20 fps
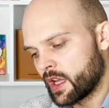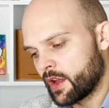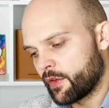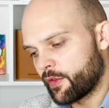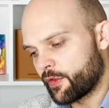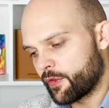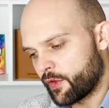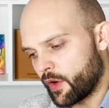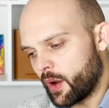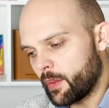
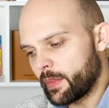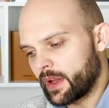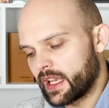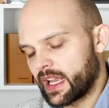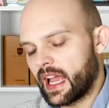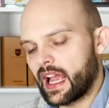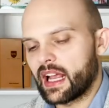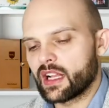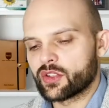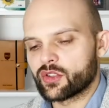from an
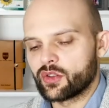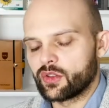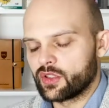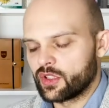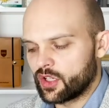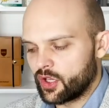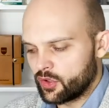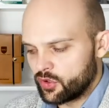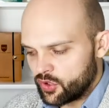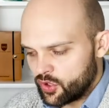actual,
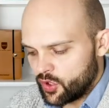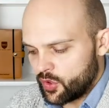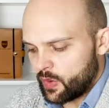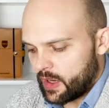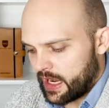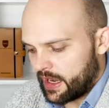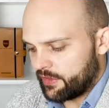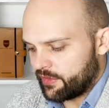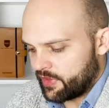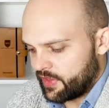you know, you
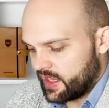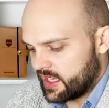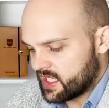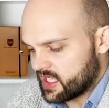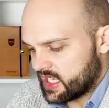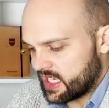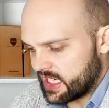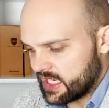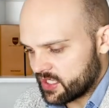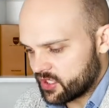have
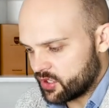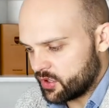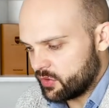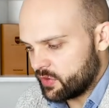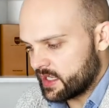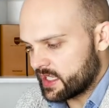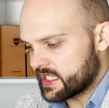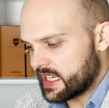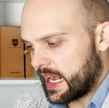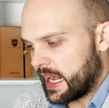this issue,
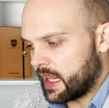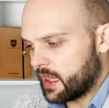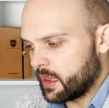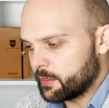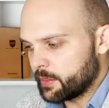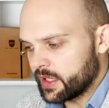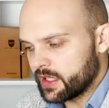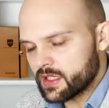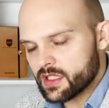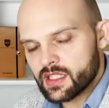this
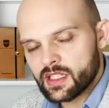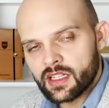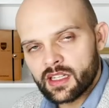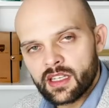ailment,